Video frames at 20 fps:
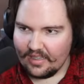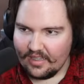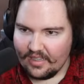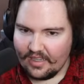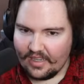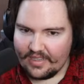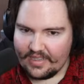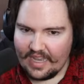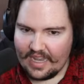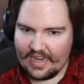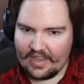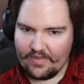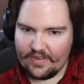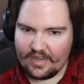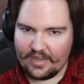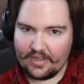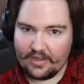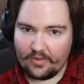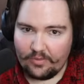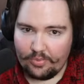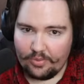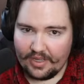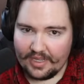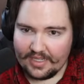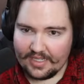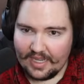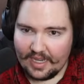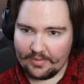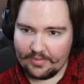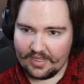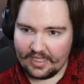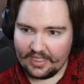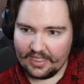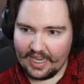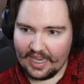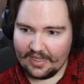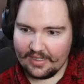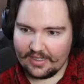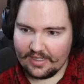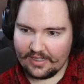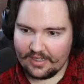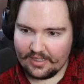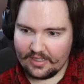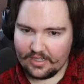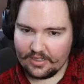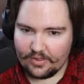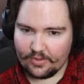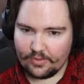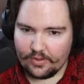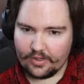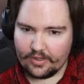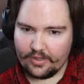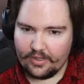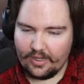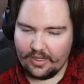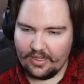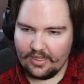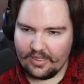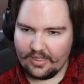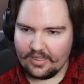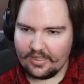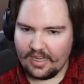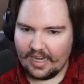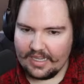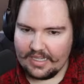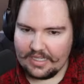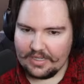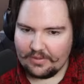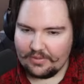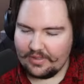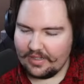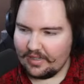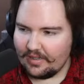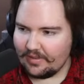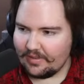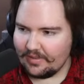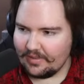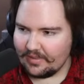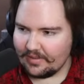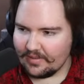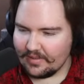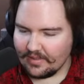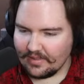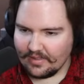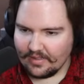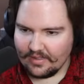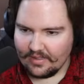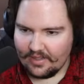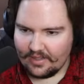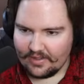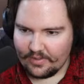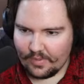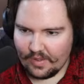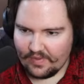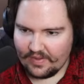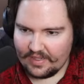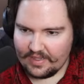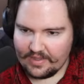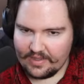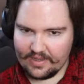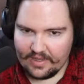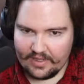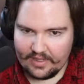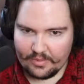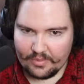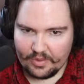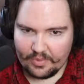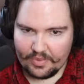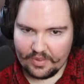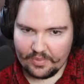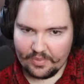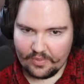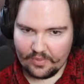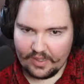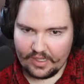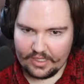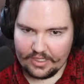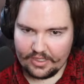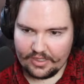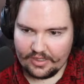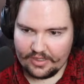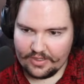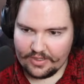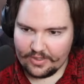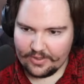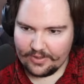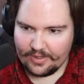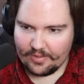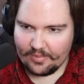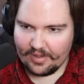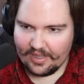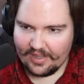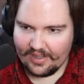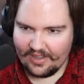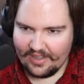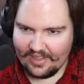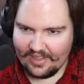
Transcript: is that even enough playtime to get to the tutorial? I don't know. So we have an insane number of people watching this stream now.